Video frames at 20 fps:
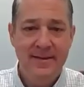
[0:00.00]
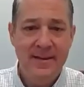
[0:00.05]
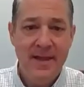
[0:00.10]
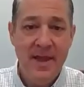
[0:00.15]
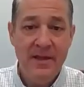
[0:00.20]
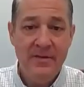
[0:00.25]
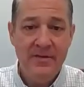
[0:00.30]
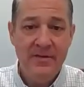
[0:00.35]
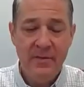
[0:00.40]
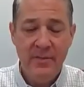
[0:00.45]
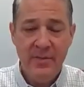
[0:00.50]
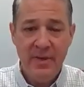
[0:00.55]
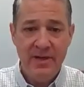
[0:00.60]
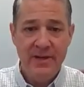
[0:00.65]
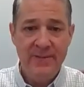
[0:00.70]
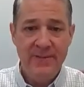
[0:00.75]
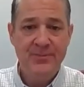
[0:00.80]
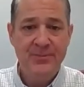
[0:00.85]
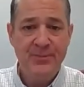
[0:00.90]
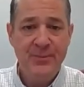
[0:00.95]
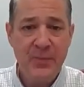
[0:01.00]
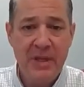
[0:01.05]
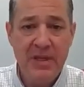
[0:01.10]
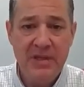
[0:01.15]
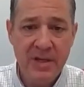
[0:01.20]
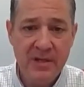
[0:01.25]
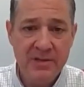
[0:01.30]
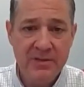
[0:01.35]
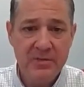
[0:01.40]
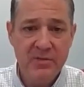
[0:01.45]
Hey everybody,
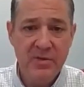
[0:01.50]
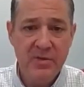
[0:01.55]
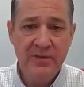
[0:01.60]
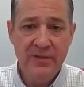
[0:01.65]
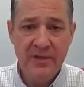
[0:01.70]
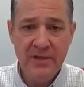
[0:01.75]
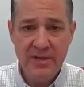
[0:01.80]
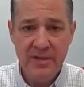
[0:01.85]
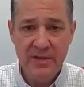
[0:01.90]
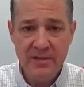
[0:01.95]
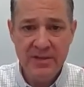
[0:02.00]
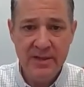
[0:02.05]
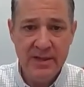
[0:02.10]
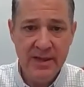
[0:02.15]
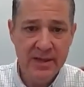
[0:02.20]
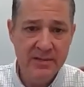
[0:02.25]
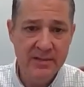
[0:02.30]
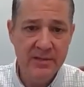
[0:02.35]
Doctor Trayford here today